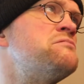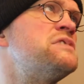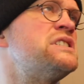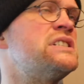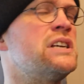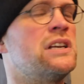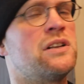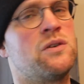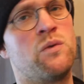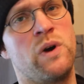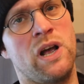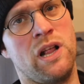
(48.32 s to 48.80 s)

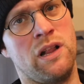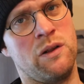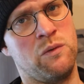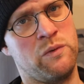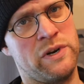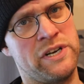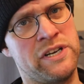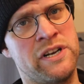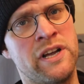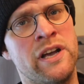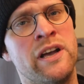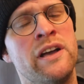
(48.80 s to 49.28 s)
sit well
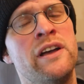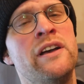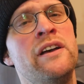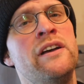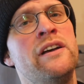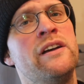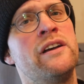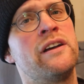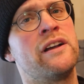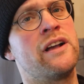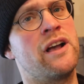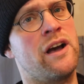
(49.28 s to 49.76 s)
with the
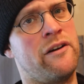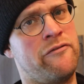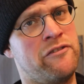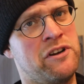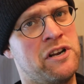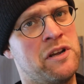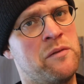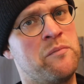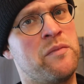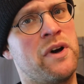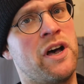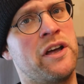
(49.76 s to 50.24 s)

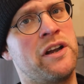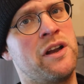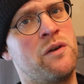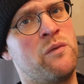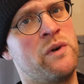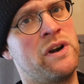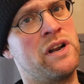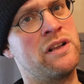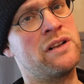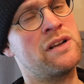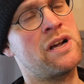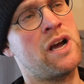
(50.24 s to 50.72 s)
governing body
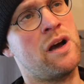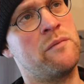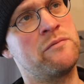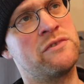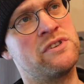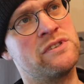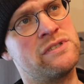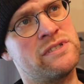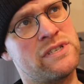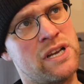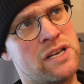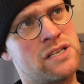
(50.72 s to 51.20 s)
when it
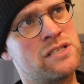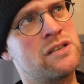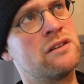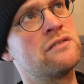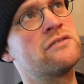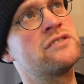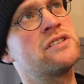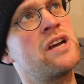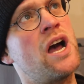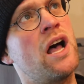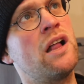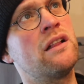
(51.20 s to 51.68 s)
comes to
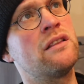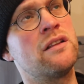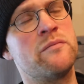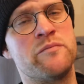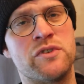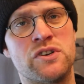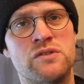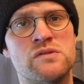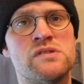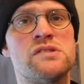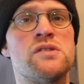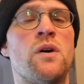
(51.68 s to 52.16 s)
sexual child
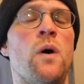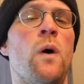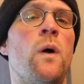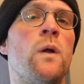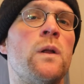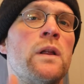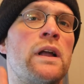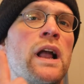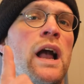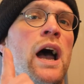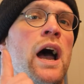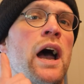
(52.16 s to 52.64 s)
abuse.
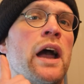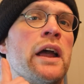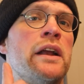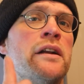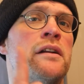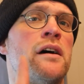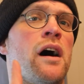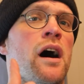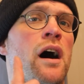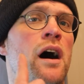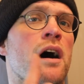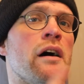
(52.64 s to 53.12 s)
All
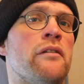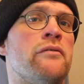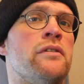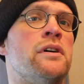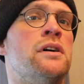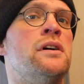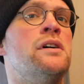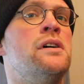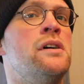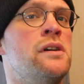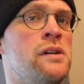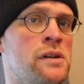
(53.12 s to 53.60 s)
kind
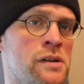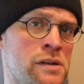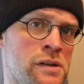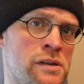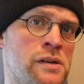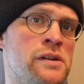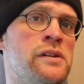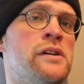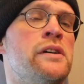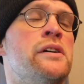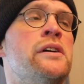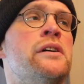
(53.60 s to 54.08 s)
of
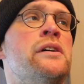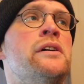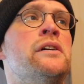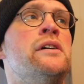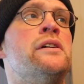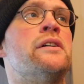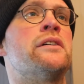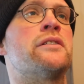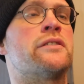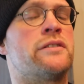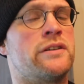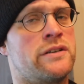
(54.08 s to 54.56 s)

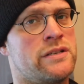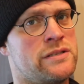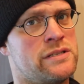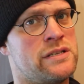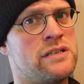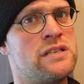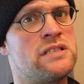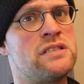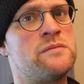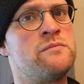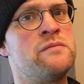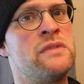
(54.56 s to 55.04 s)

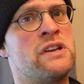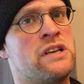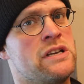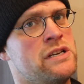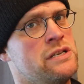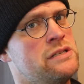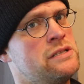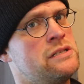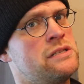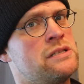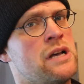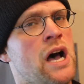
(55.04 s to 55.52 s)
criticism
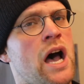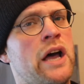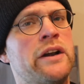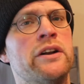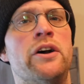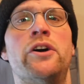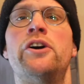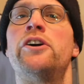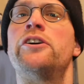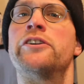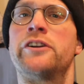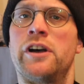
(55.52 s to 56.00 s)
is
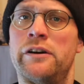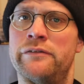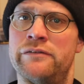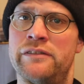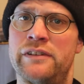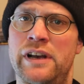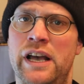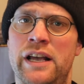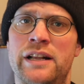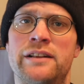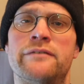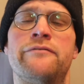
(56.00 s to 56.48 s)
unheard
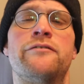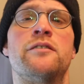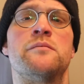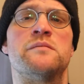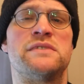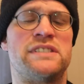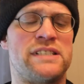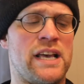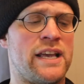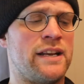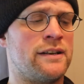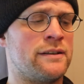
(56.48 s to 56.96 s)
of and
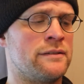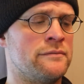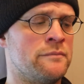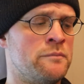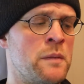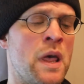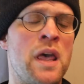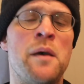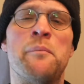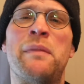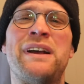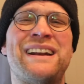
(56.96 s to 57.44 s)
from Satan.
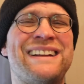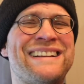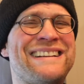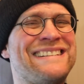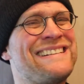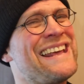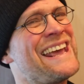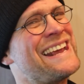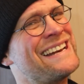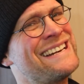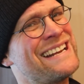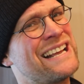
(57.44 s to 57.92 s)
But
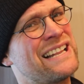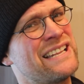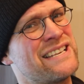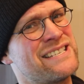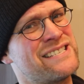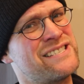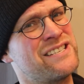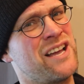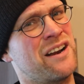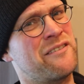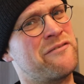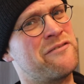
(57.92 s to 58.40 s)
technically
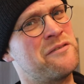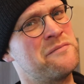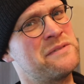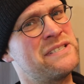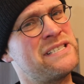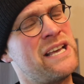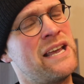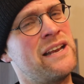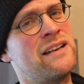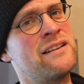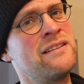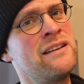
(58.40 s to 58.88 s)
it's not from
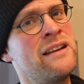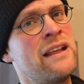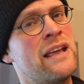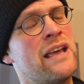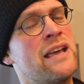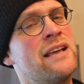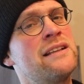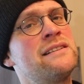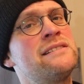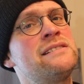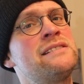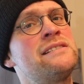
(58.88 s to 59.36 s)
Satan,
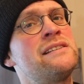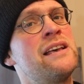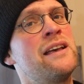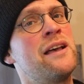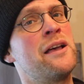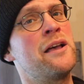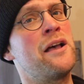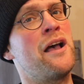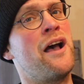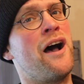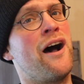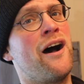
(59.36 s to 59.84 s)
it's
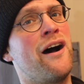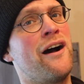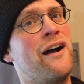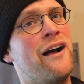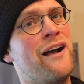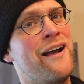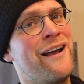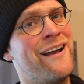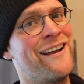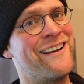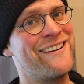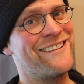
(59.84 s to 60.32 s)

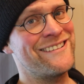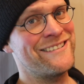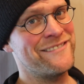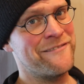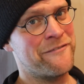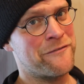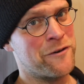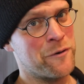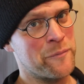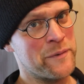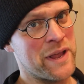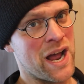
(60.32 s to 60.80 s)

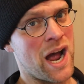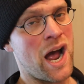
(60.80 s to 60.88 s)
from